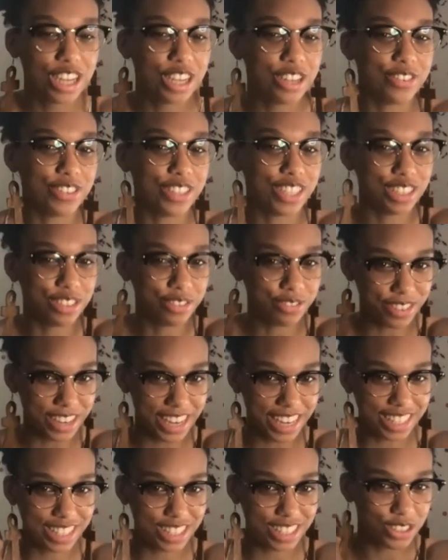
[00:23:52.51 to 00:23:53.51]
which
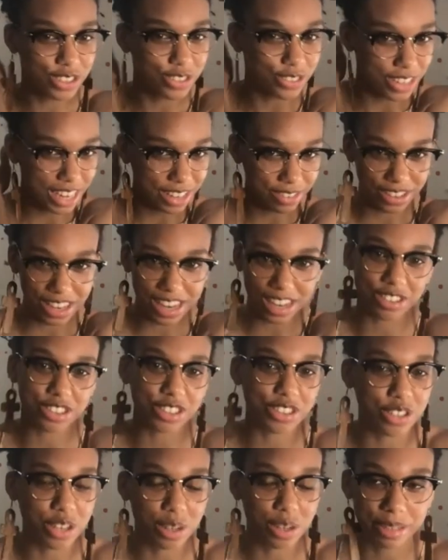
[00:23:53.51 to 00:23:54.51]
infects whoever else
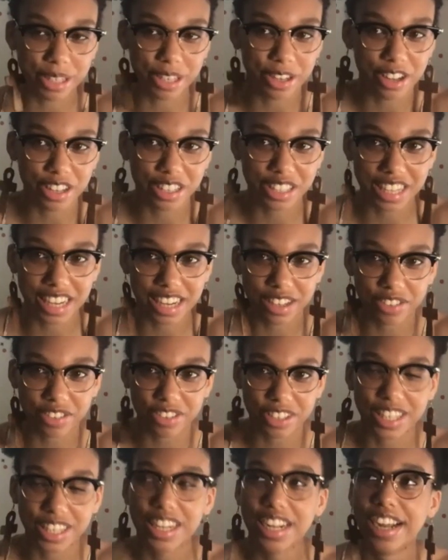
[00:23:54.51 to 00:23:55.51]
you come in contact with.